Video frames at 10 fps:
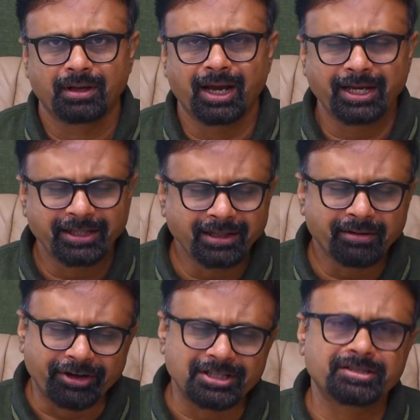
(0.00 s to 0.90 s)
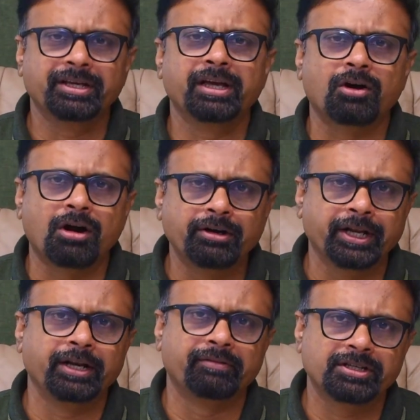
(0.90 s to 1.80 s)
I think the first thing a
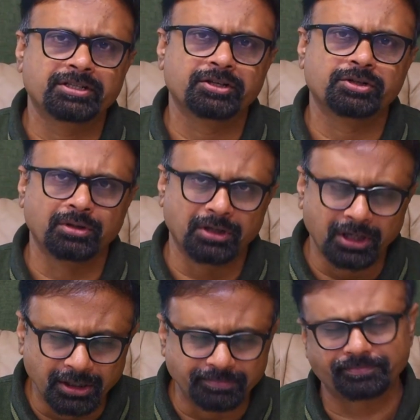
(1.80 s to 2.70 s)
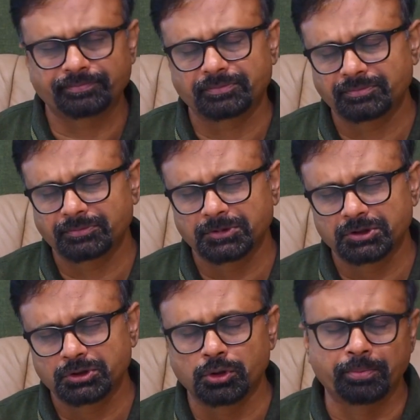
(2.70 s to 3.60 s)
contrarian investor should learn,
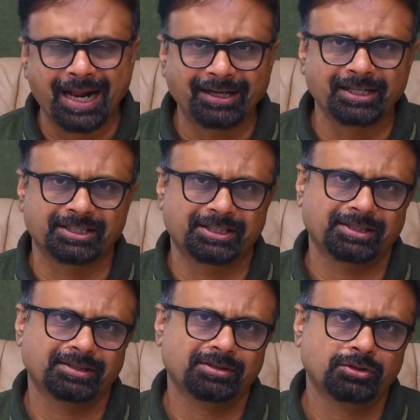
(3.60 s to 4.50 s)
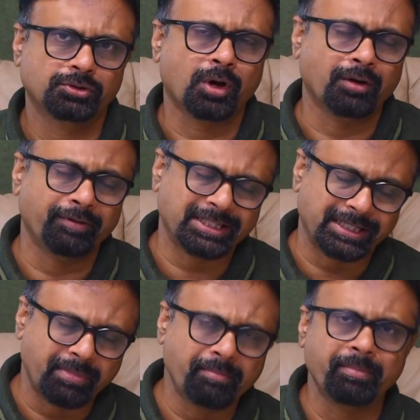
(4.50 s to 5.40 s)
should practice, should always
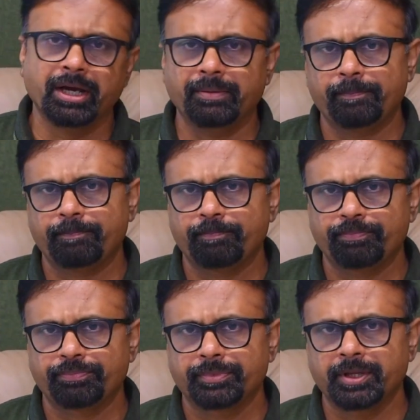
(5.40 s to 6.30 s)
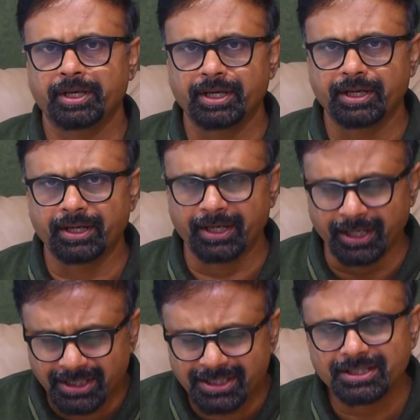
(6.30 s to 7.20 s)
remember
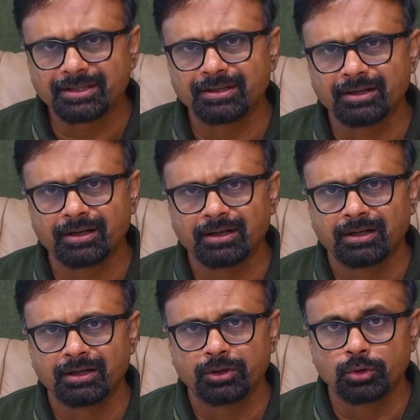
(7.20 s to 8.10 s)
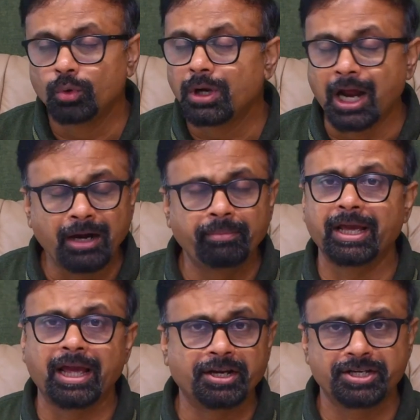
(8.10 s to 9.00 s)
is you can't be
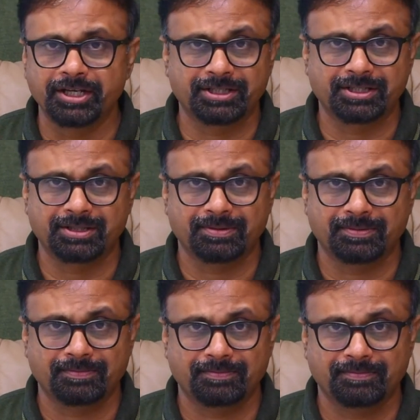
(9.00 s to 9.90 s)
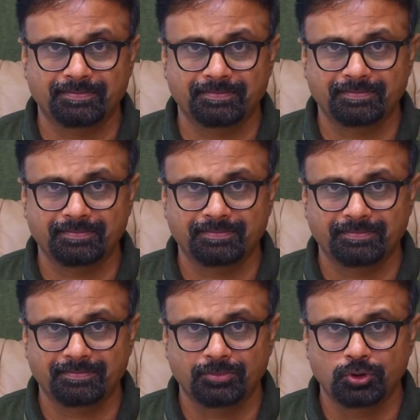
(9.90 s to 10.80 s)
anxious.
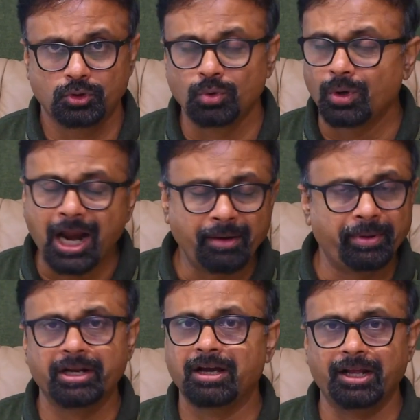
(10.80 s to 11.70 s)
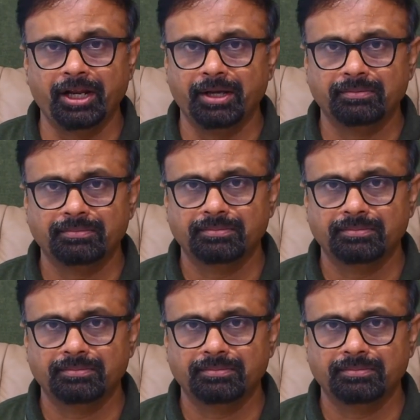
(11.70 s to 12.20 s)
You can't be in a hurry.